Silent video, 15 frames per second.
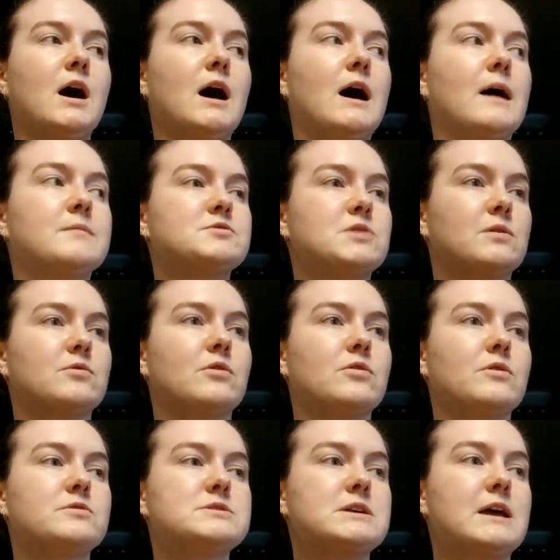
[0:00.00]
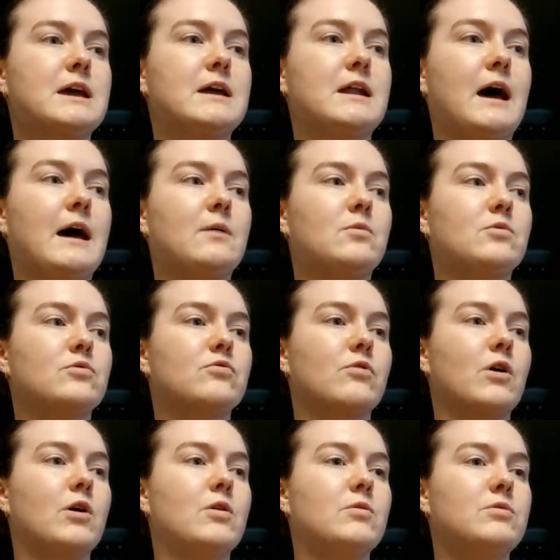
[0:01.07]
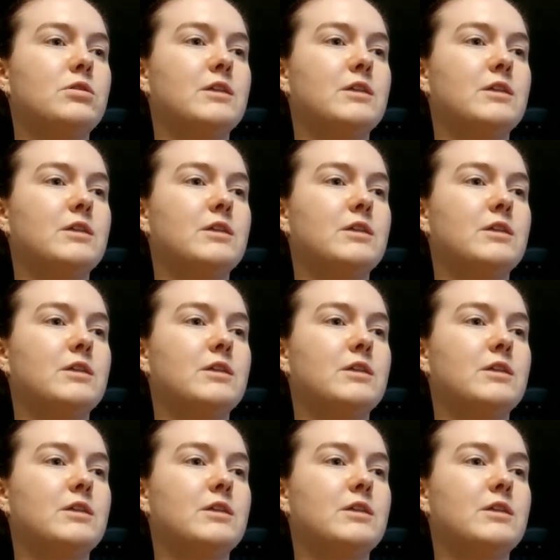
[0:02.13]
So I'll grow those again. I will grow